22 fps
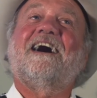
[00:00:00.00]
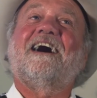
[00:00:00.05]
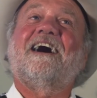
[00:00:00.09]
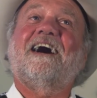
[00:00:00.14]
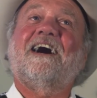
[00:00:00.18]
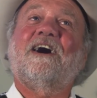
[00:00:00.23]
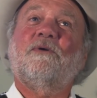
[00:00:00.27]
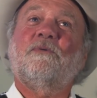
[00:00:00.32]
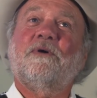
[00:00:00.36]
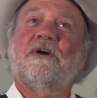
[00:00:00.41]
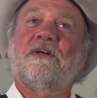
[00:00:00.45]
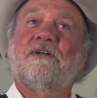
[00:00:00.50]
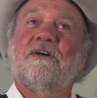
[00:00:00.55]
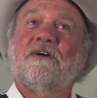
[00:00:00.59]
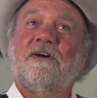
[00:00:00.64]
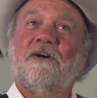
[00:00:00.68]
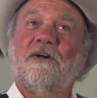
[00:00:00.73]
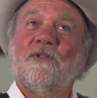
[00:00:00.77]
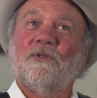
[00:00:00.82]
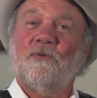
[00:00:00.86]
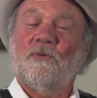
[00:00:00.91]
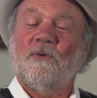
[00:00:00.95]
I went
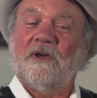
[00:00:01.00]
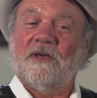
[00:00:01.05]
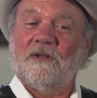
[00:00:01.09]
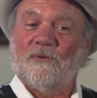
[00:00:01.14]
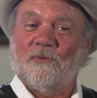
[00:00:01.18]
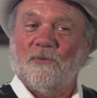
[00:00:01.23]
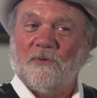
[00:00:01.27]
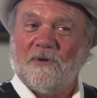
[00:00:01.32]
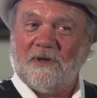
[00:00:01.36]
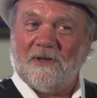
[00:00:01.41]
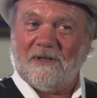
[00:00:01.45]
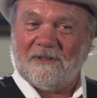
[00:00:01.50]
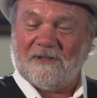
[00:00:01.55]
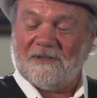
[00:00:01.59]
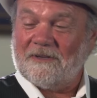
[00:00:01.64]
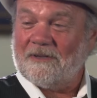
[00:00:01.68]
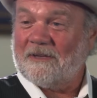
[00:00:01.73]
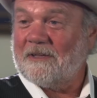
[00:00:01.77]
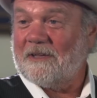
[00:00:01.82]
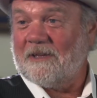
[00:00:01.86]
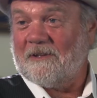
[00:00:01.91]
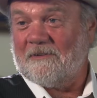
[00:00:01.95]
all the way to
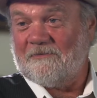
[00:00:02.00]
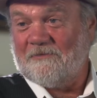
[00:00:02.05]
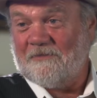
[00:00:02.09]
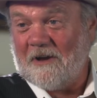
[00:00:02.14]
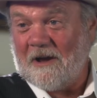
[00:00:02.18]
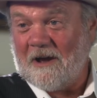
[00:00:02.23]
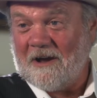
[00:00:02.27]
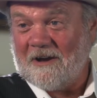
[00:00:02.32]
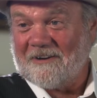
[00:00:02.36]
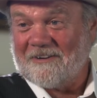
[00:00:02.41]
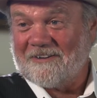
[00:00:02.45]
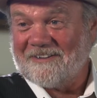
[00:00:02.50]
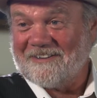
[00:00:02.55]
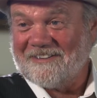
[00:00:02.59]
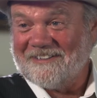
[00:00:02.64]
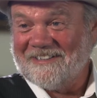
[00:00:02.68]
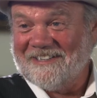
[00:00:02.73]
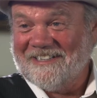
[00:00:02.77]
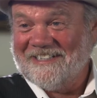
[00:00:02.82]
Wheatland to get fired.